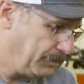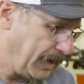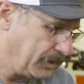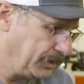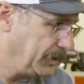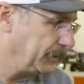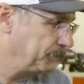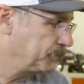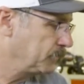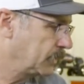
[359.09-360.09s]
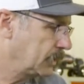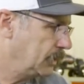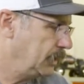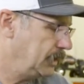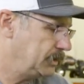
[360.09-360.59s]
about it
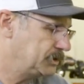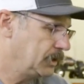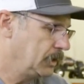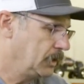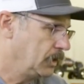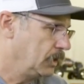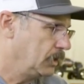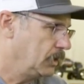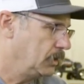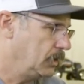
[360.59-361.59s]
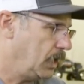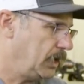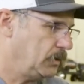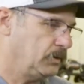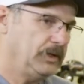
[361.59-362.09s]
is
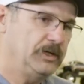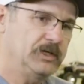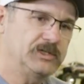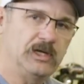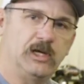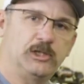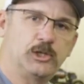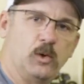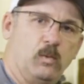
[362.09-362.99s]
not only does it get your